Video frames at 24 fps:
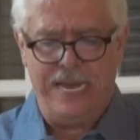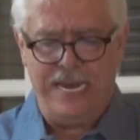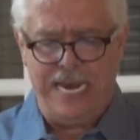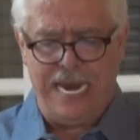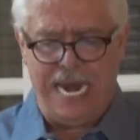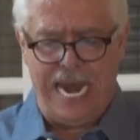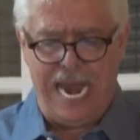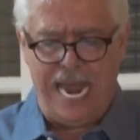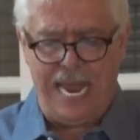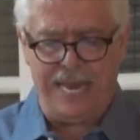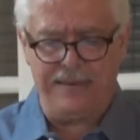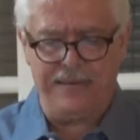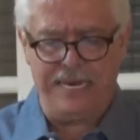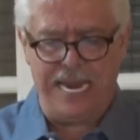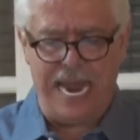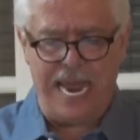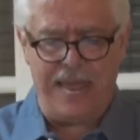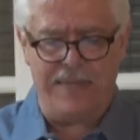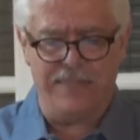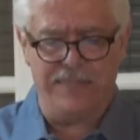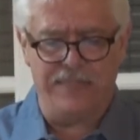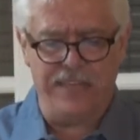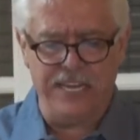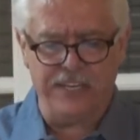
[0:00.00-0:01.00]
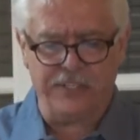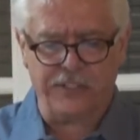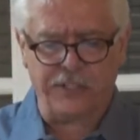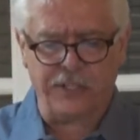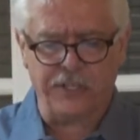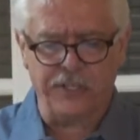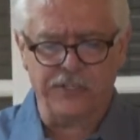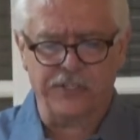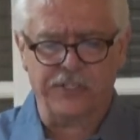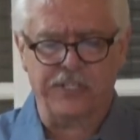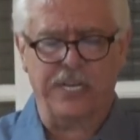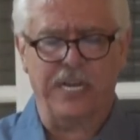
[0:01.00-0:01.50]
And, and this
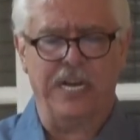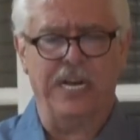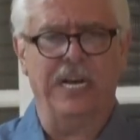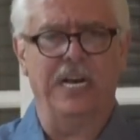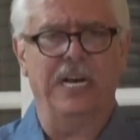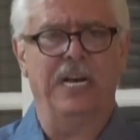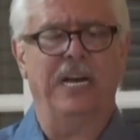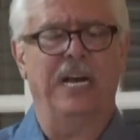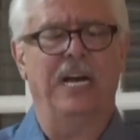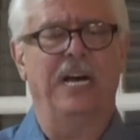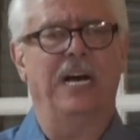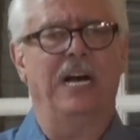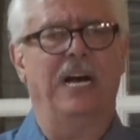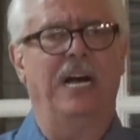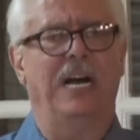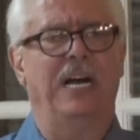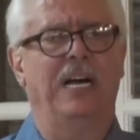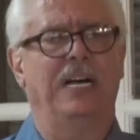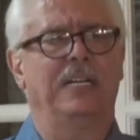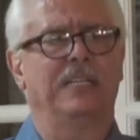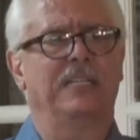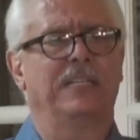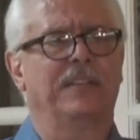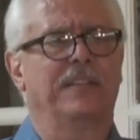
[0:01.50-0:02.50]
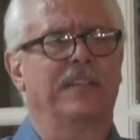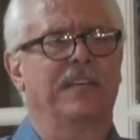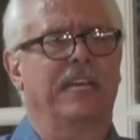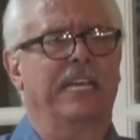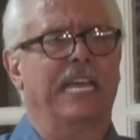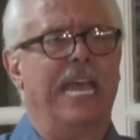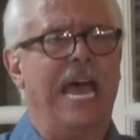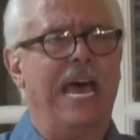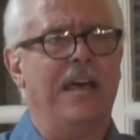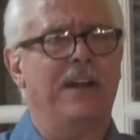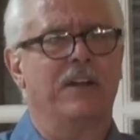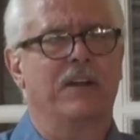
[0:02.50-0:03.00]
is uh, uh, uh, the
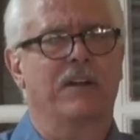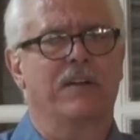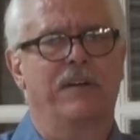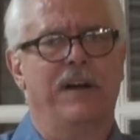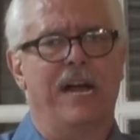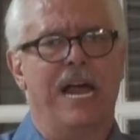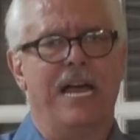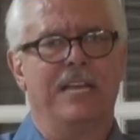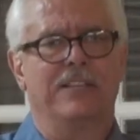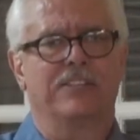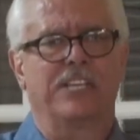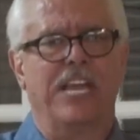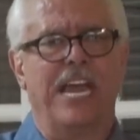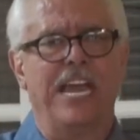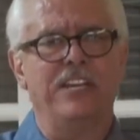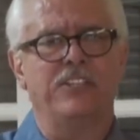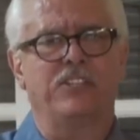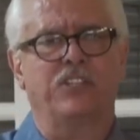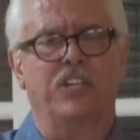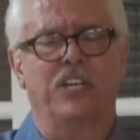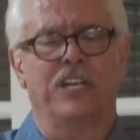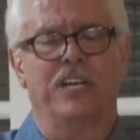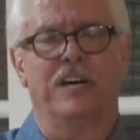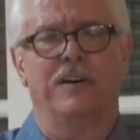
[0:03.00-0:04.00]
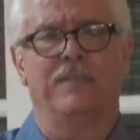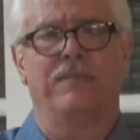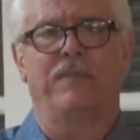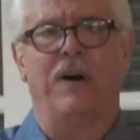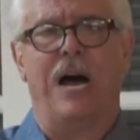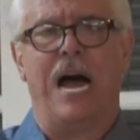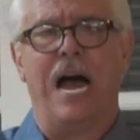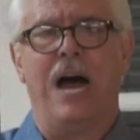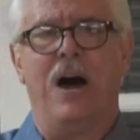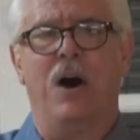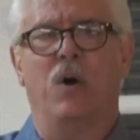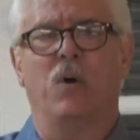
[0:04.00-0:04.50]
categorization of
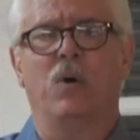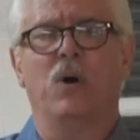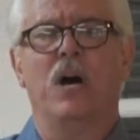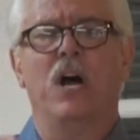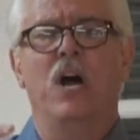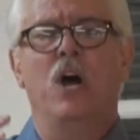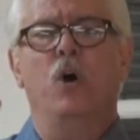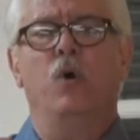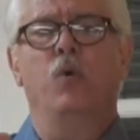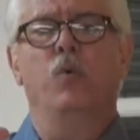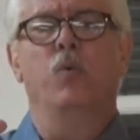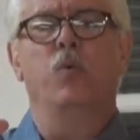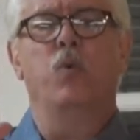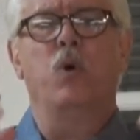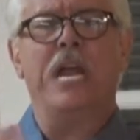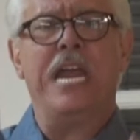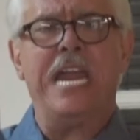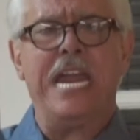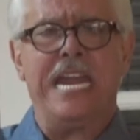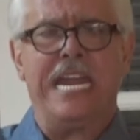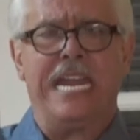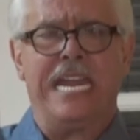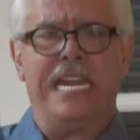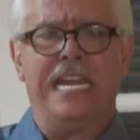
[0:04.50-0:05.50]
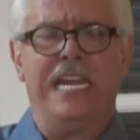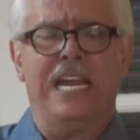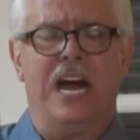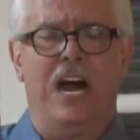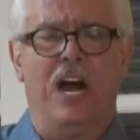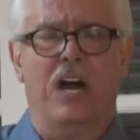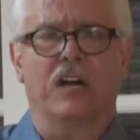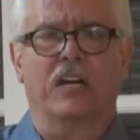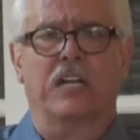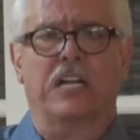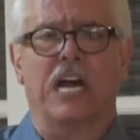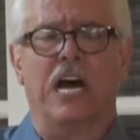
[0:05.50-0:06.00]
how we
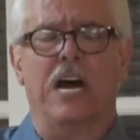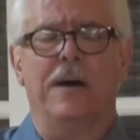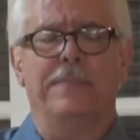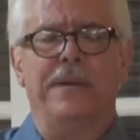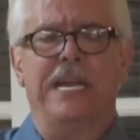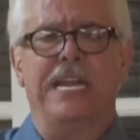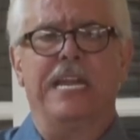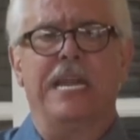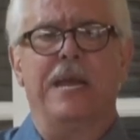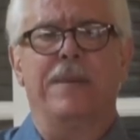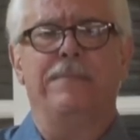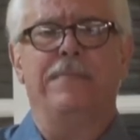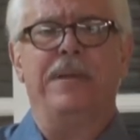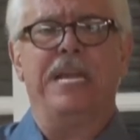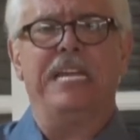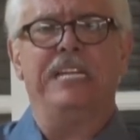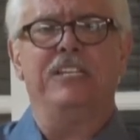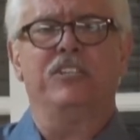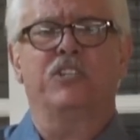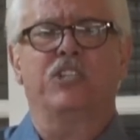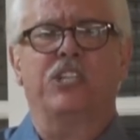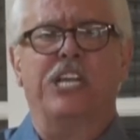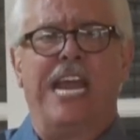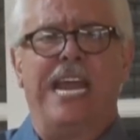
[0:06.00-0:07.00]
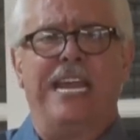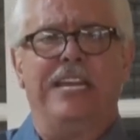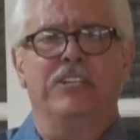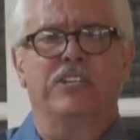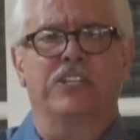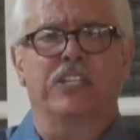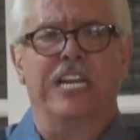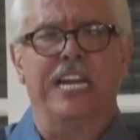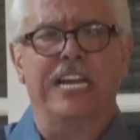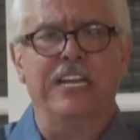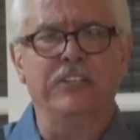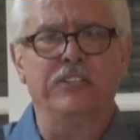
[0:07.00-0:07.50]
are coming and being
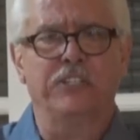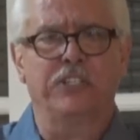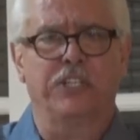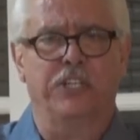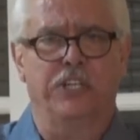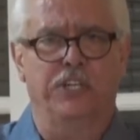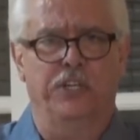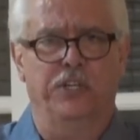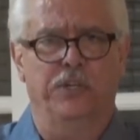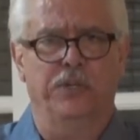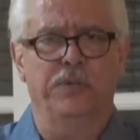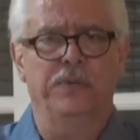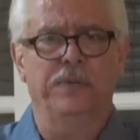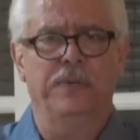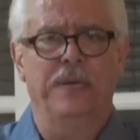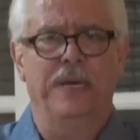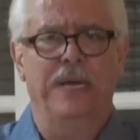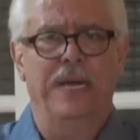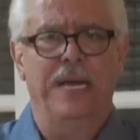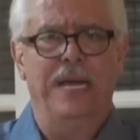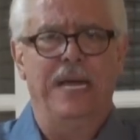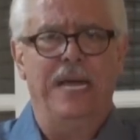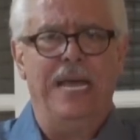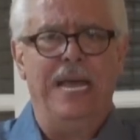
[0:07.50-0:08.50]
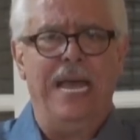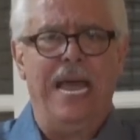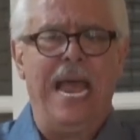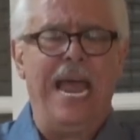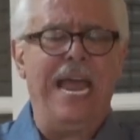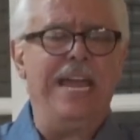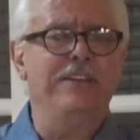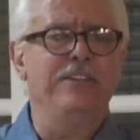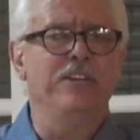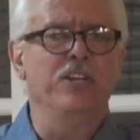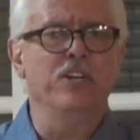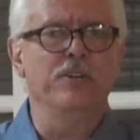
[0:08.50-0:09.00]
changed into
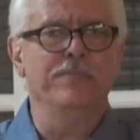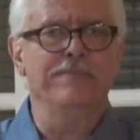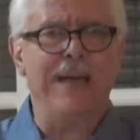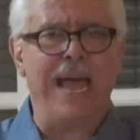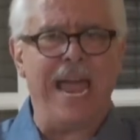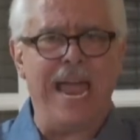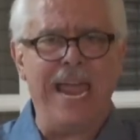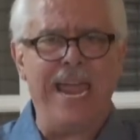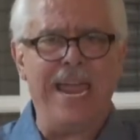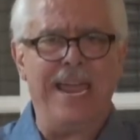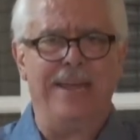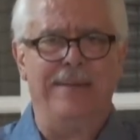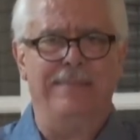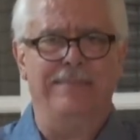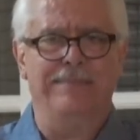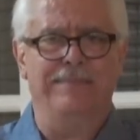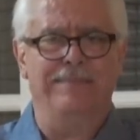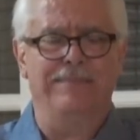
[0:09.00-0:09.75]
a new man,